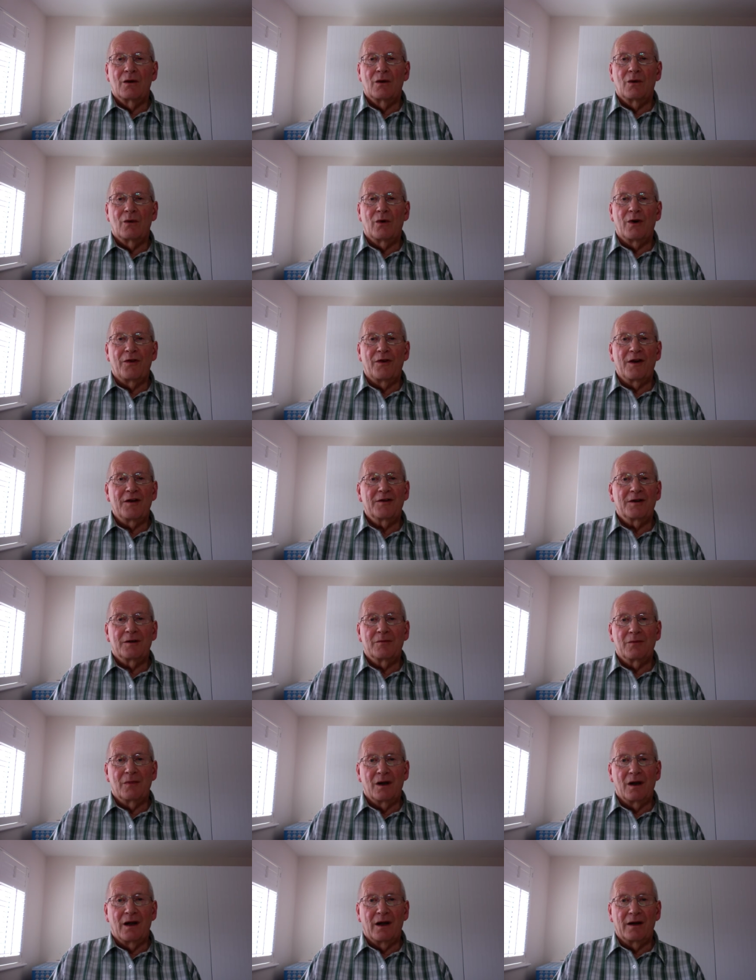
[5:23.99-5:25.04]
With this in
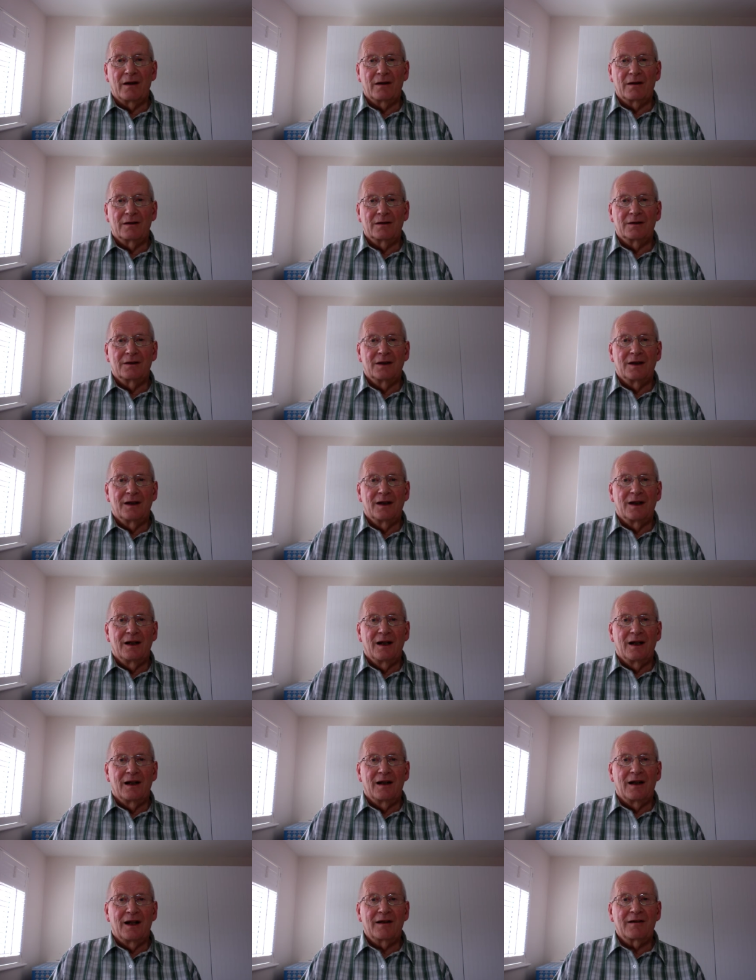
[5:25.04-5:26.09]
mind,
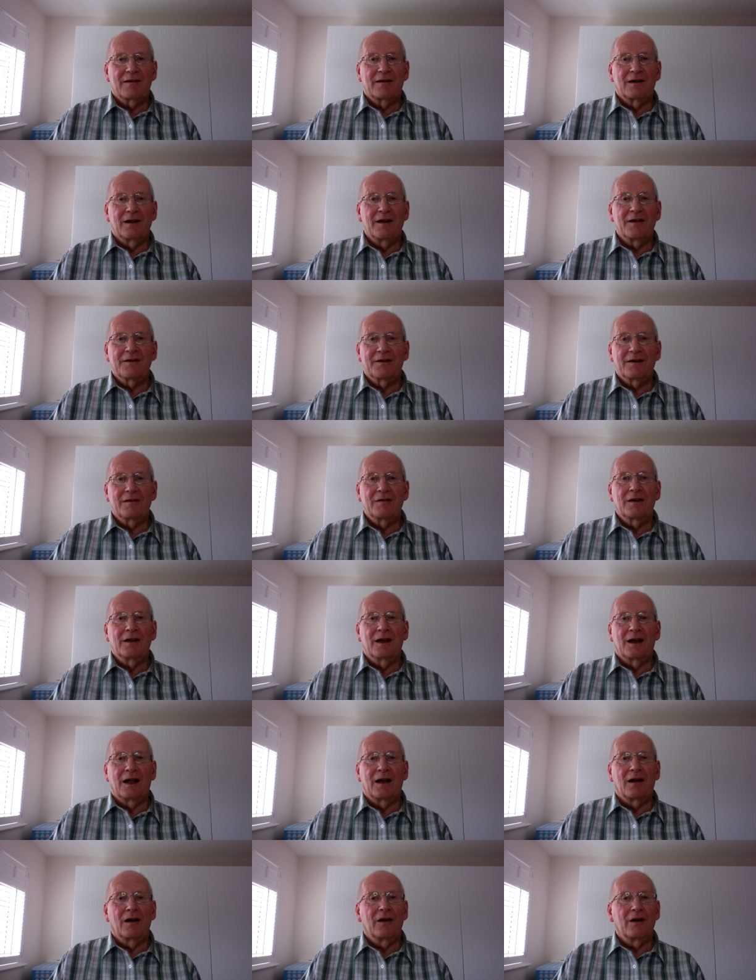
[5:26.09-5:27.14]
Let's listen
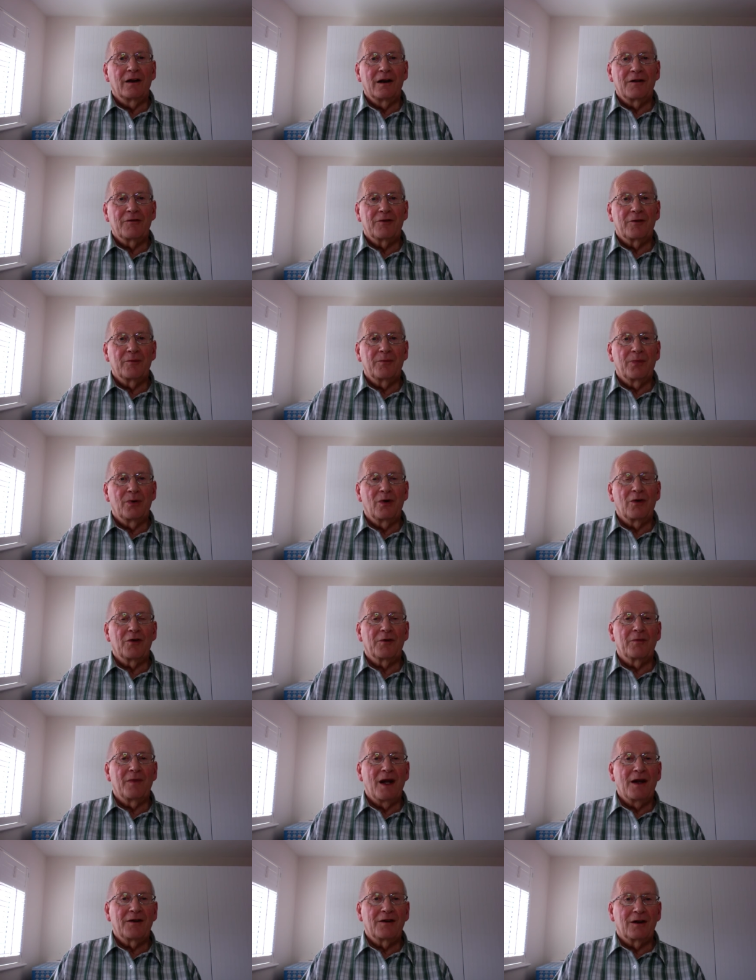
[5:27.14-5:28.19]
and learn from Paul's
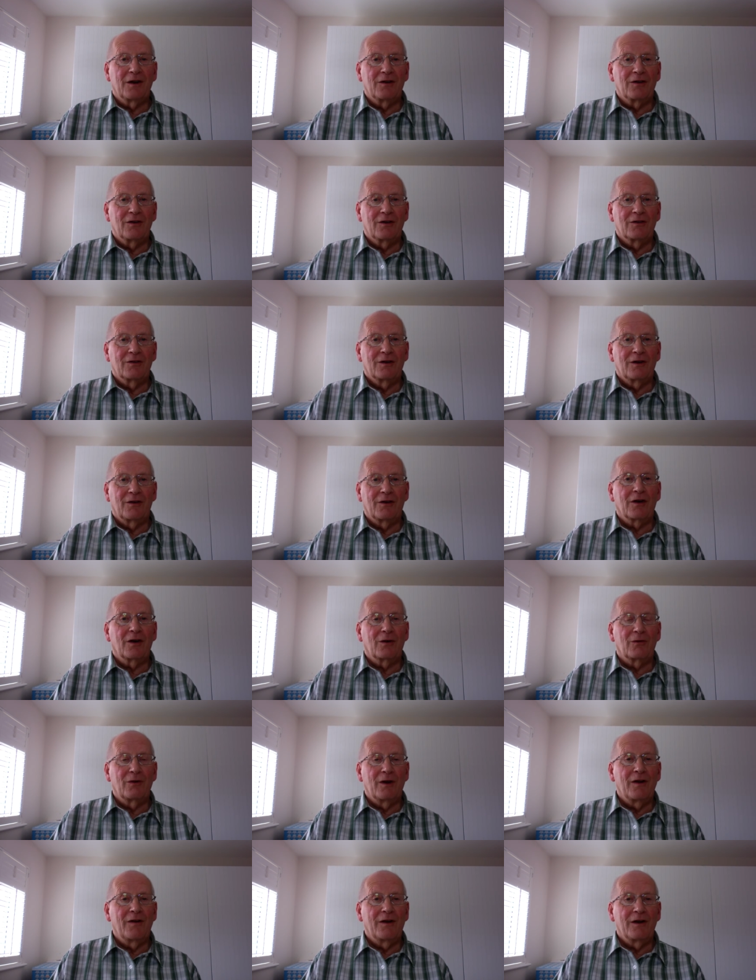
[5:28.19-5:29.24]
message to the
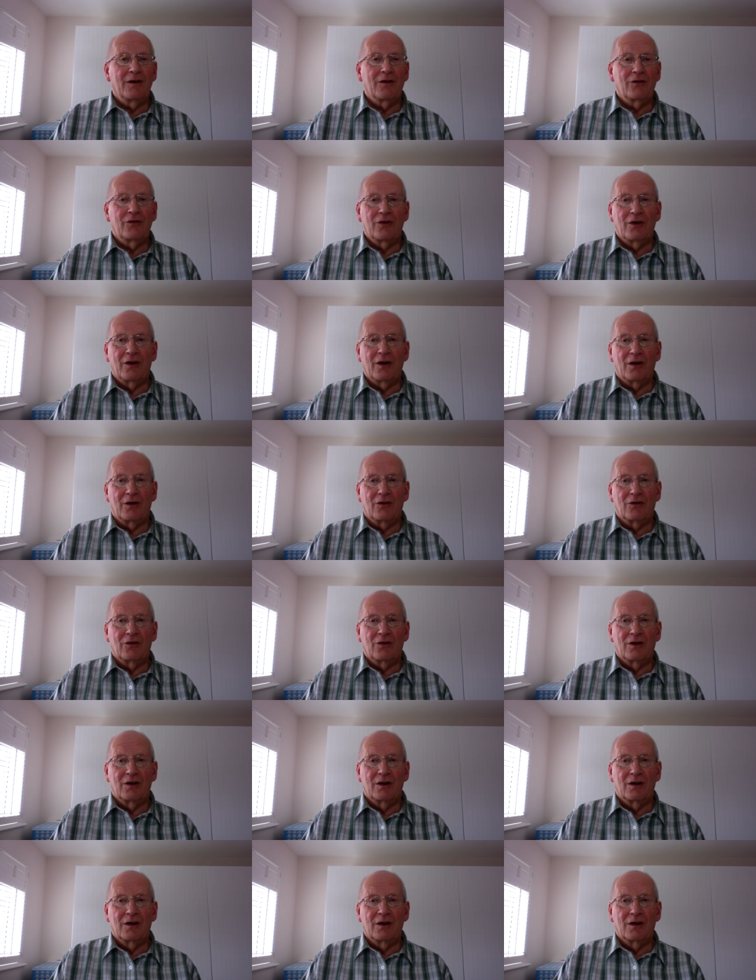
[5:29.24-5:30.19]
Corinthian church.